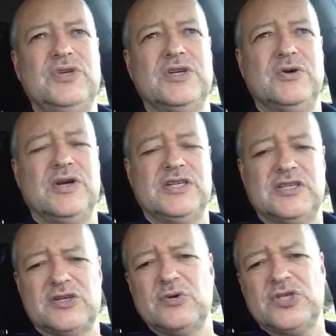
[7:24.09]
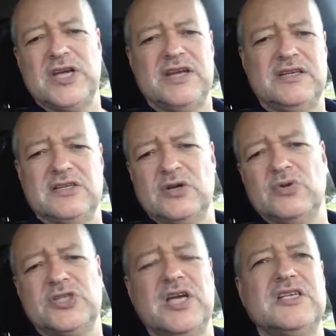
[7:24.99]
at an
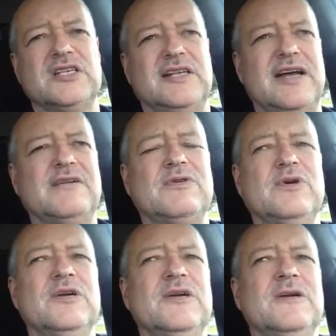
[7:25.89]
association level.